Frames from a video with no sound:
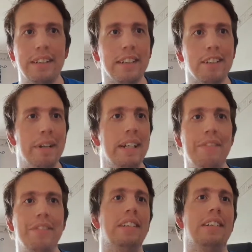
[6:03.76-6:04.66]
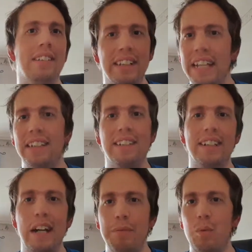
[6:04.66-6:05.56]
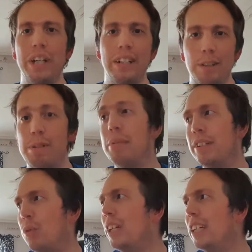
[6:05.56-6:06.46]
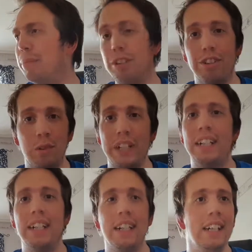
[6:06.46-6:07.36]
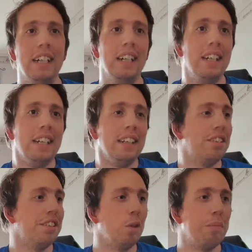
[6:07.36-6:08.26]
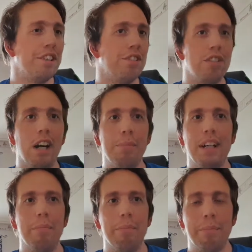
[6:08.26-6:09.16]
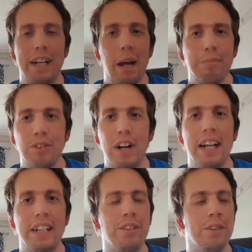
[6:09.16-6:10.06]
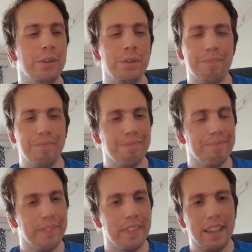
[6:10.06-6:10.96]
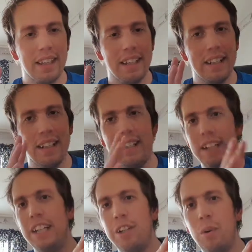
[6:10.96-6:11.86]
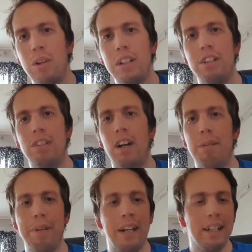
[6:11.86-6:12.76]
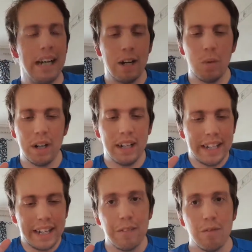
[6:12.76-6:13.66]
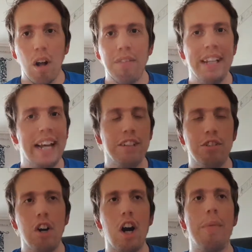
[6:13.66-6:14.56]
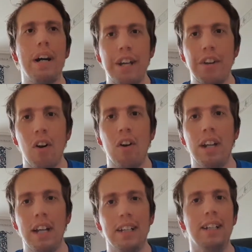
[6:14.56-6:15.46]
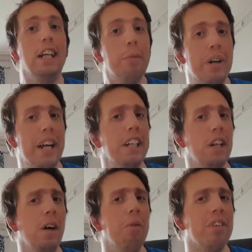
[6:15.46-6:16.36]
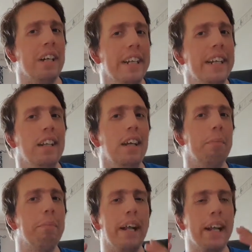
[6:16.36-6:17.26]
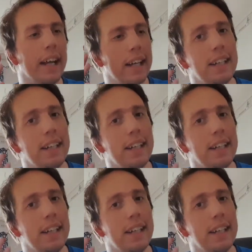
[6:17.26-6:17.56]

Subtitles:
It doesn't matter if it's Instagram, Twitter, probably Twitter, because Twitter is so much drama. But I'm trying to ignore the drama. I don't want to get involved in any drama at all. Pretty close I did, but